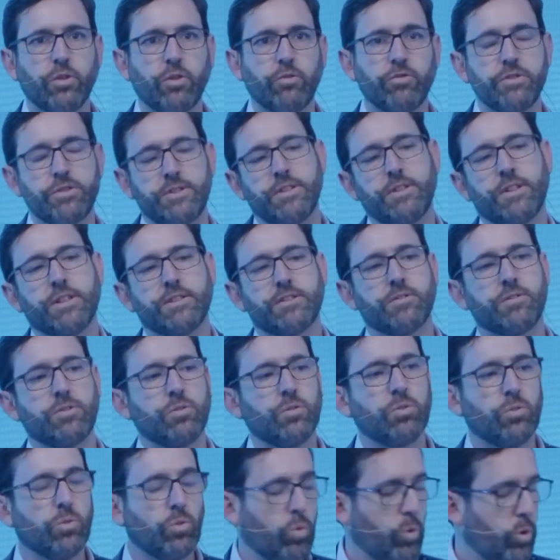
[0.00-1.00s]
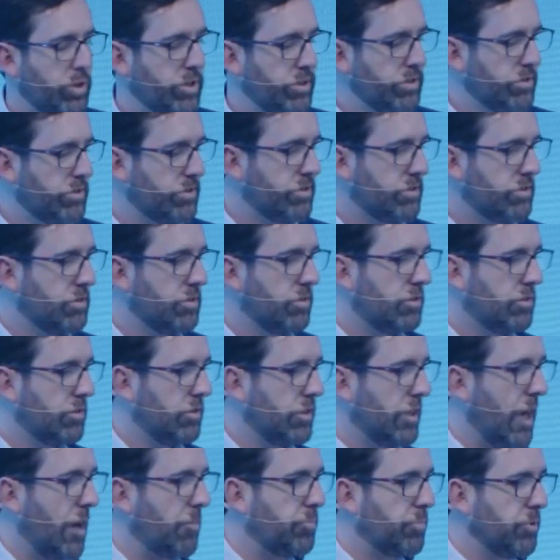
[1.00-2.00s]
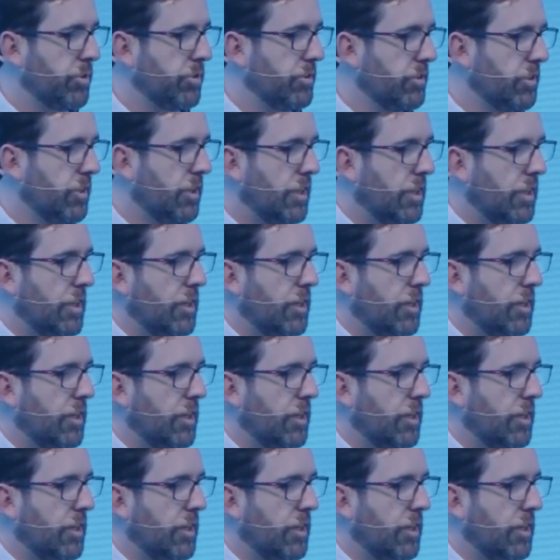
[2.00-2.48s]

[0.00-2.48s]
obviously it doesn't always happen,